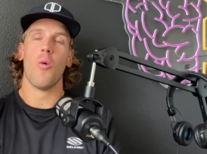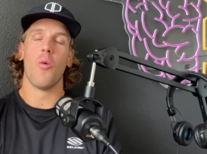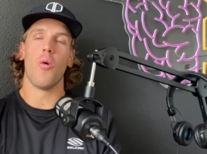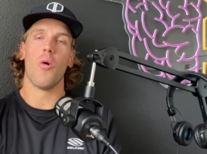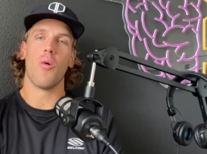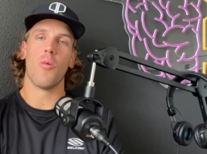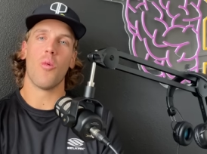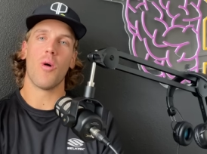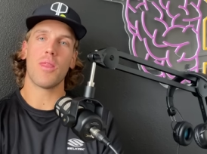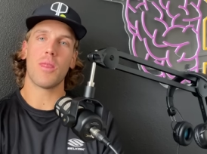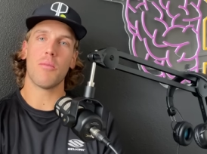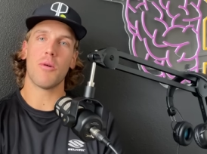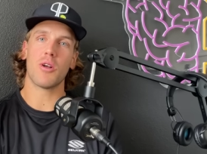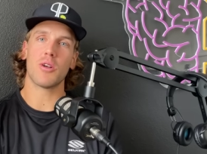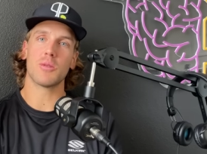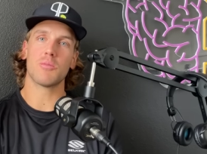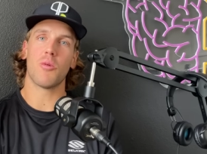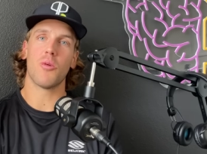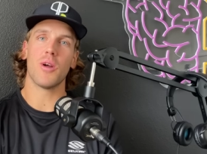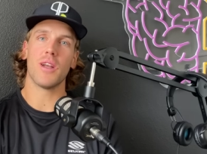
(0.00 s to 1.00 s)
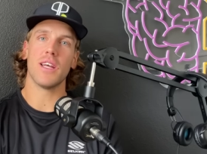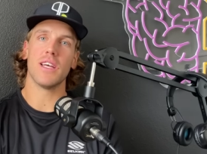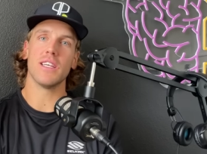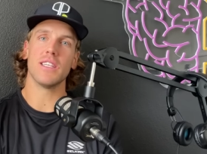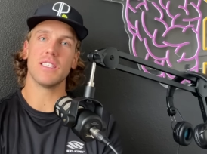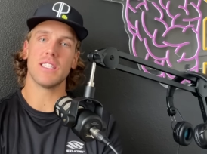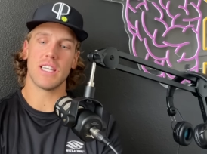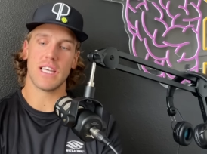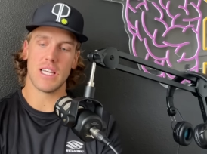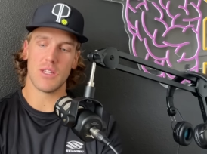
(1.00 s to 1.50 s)
What the bonus point
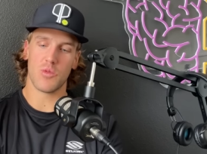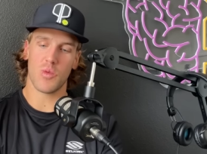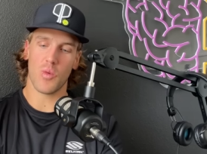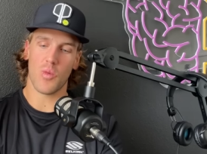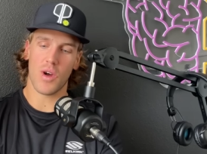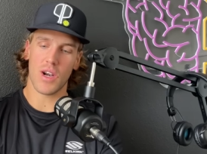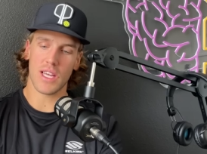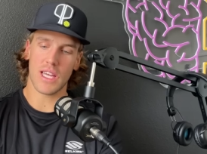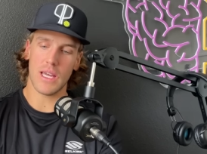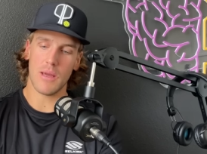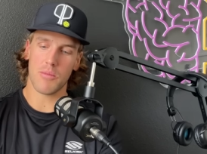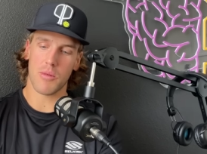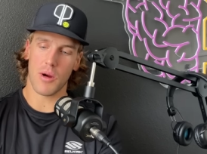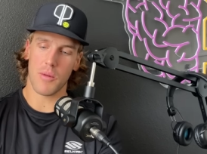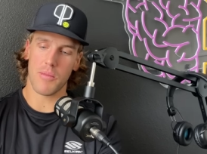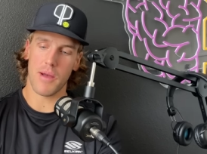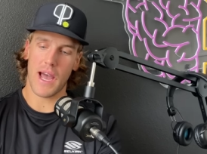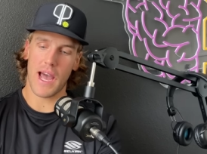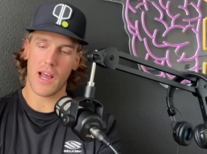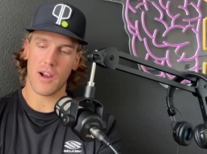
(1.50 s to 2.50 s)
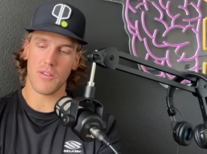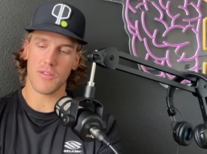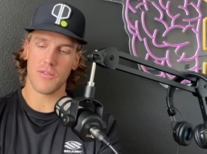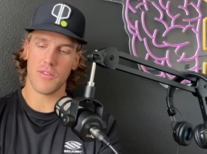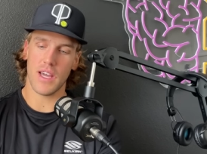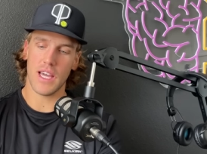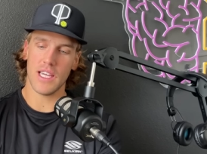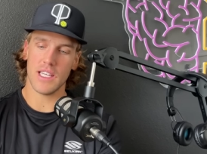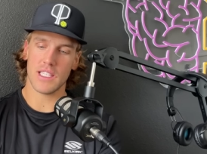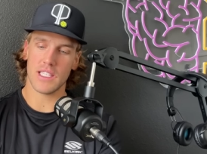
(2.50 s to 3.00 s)
is, is we want to keep our paddle
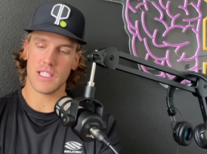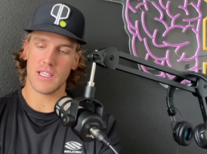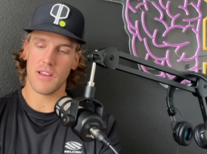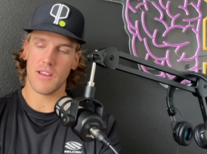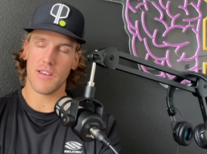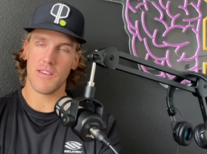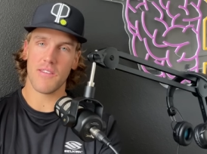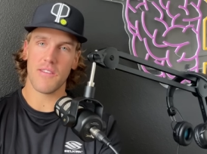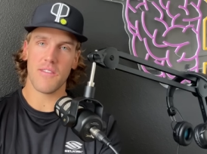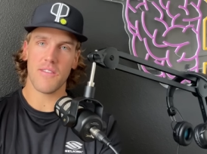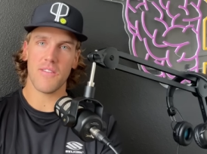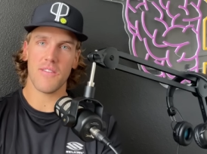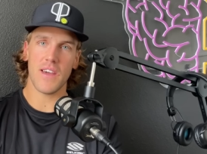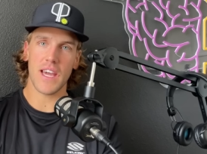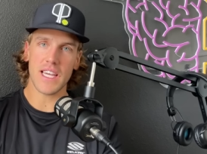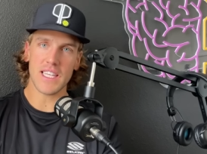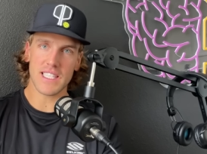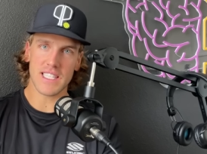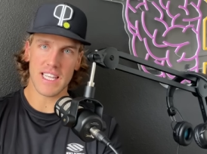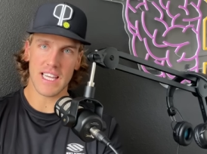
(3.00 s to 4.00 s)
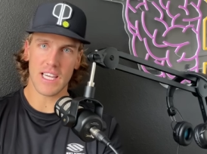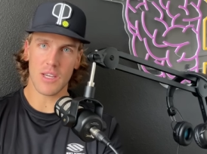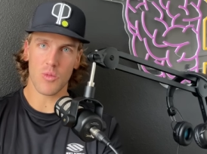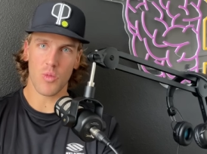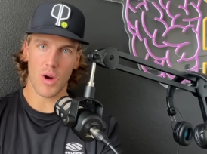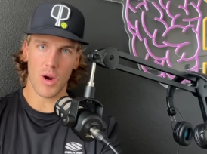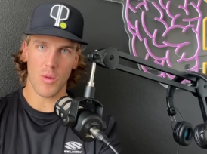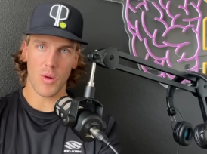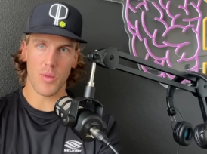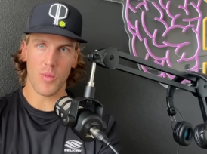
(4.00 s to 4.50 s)
face facing
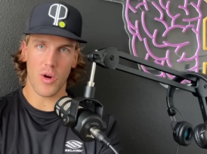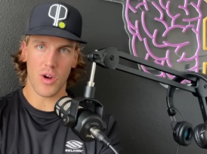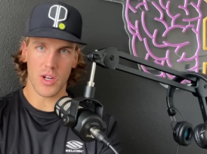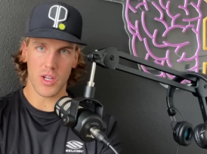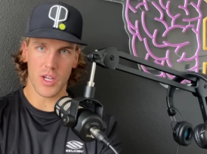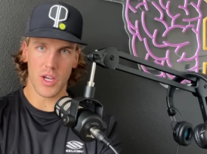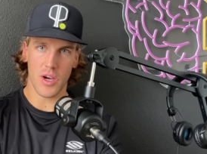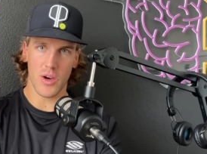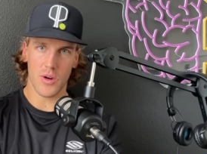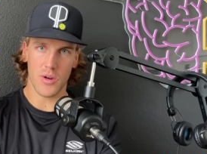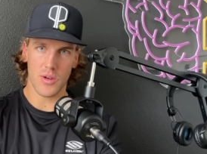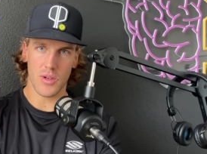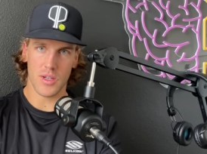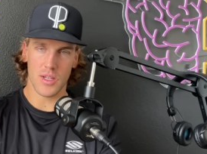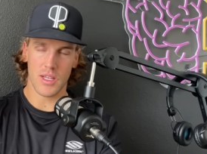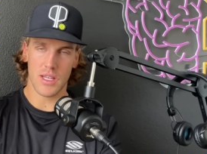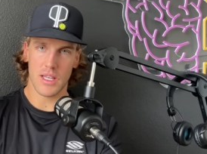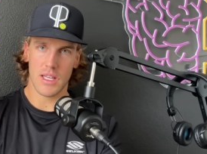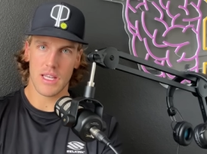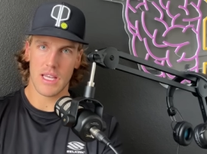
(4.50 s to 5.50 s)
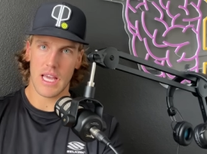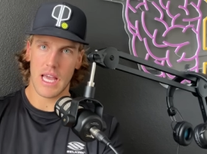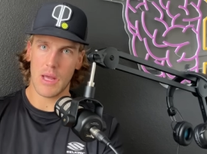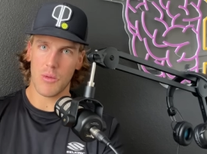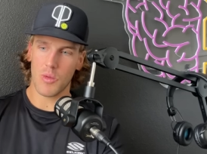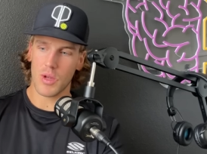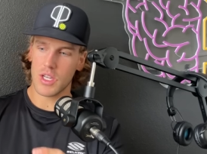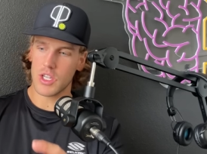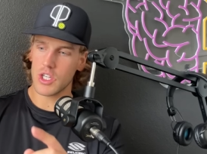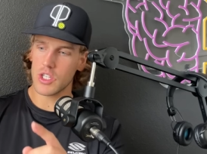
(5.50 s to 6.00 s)
where we want to go
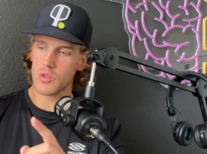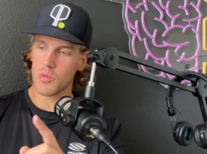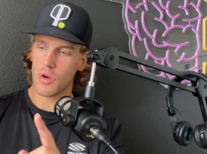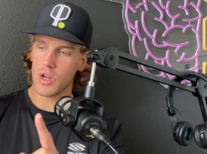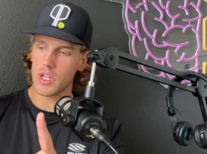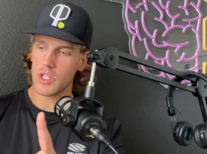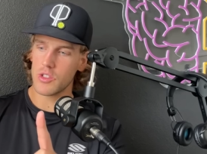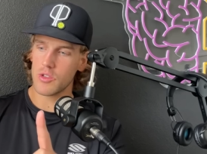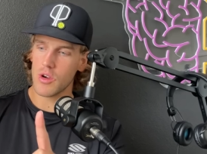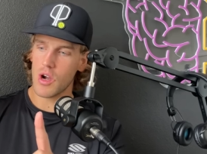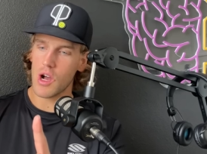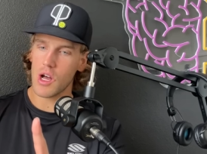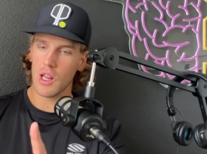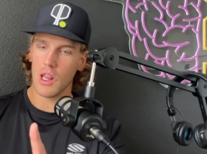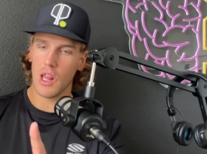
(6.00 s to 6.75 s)
and we just want to draw a